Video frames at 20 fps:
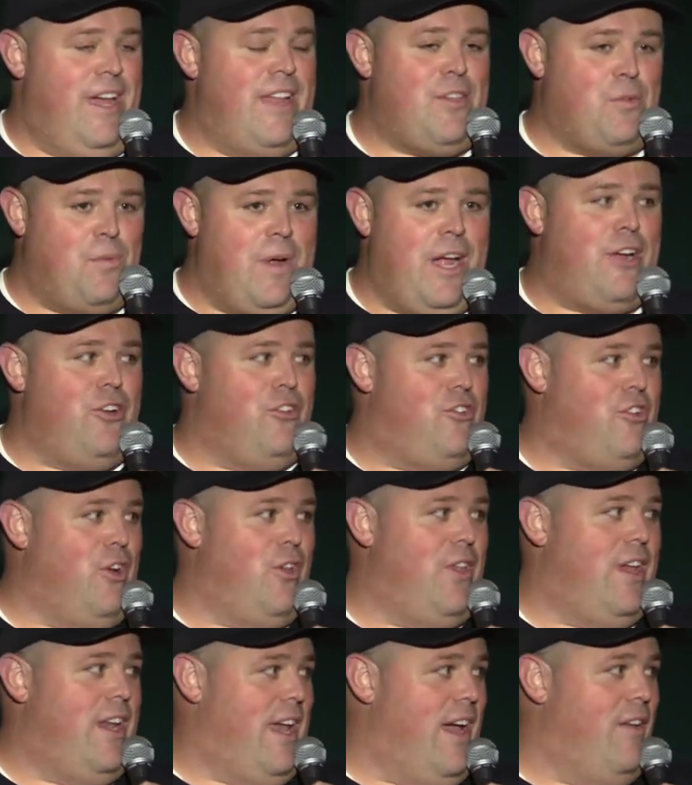Let the record show
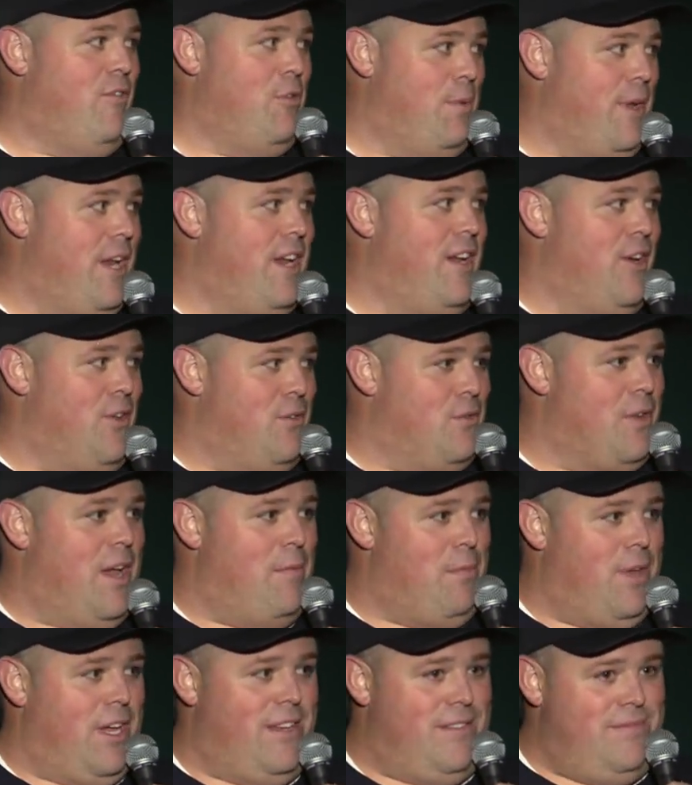that everybody knows what I
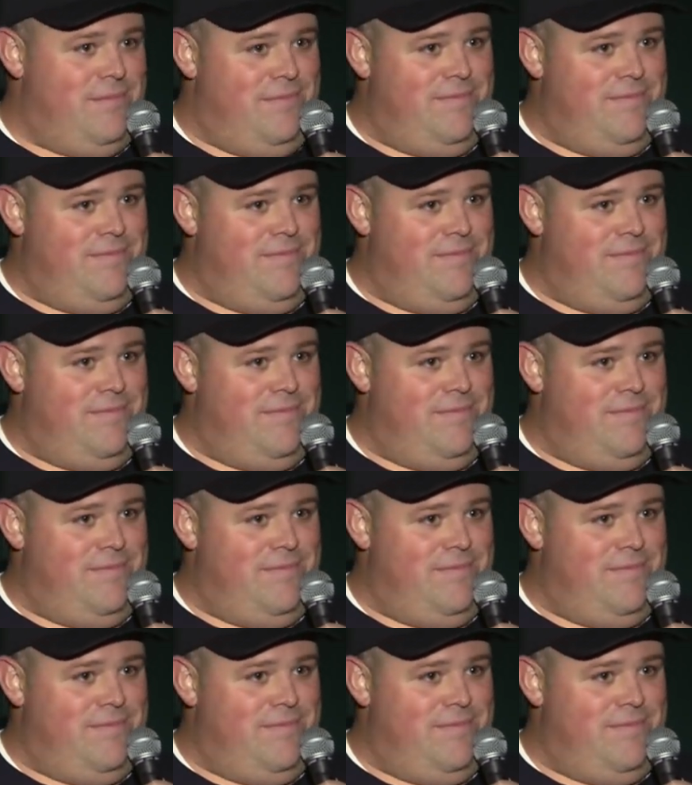mean.